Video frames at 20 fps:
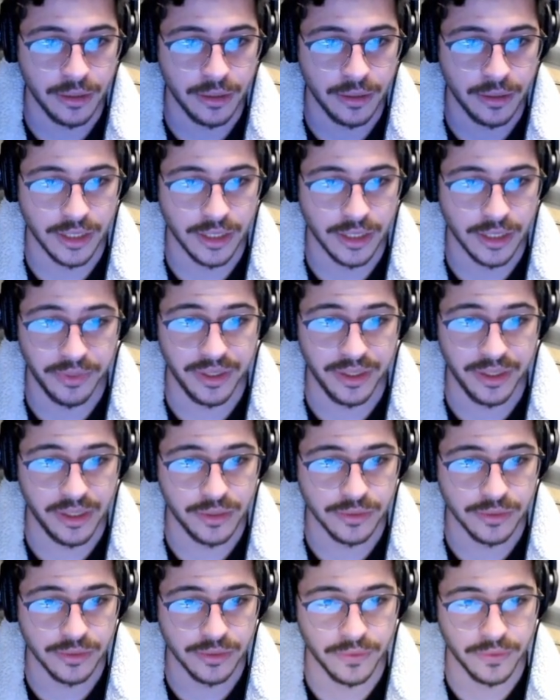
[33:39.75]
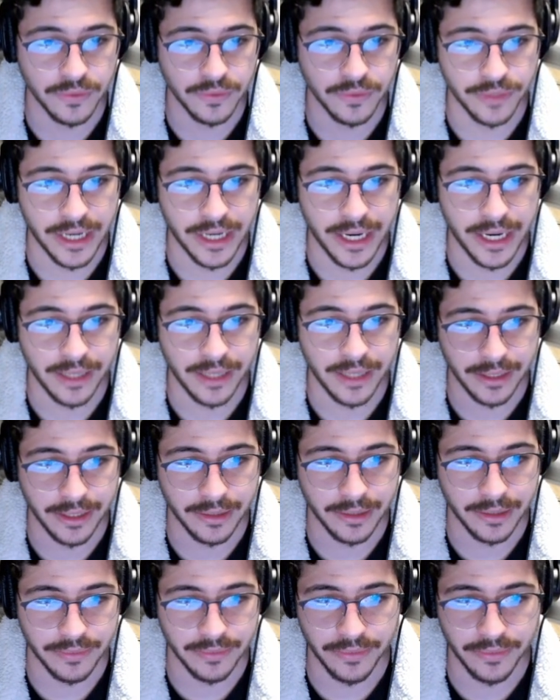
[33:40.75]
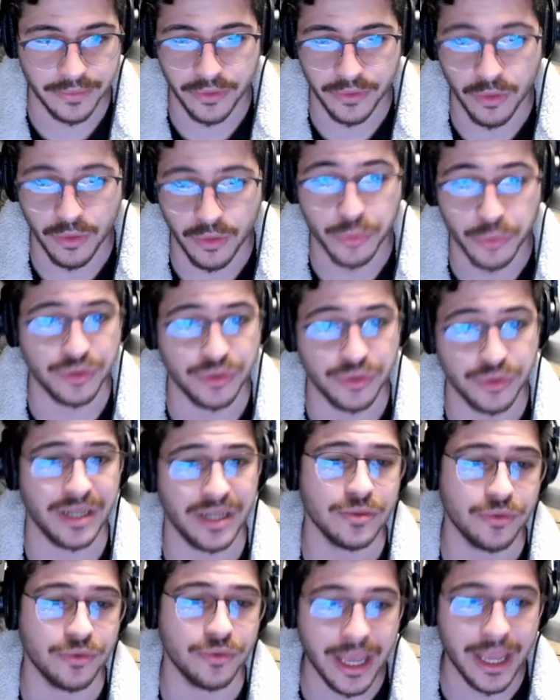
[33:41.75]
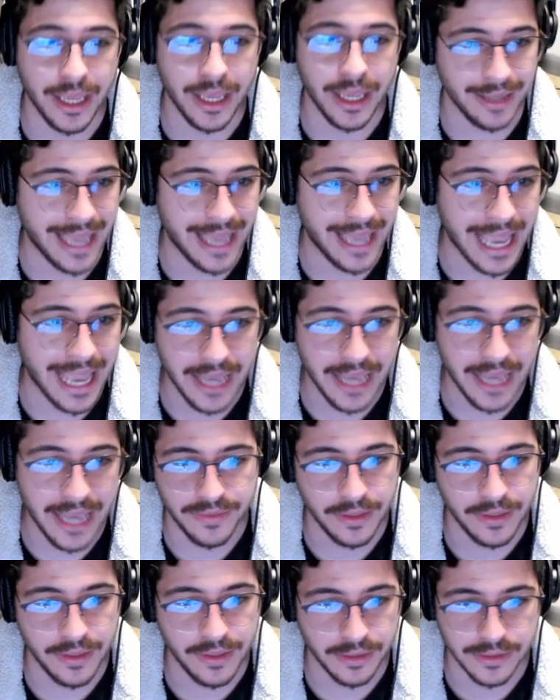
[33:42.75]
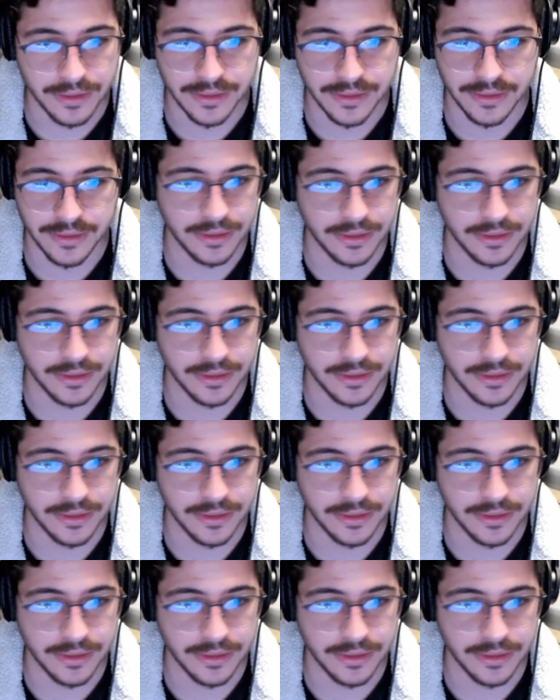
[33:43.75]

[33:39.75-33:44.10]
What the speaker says: useful, right? Like the opportunity to create anything. It's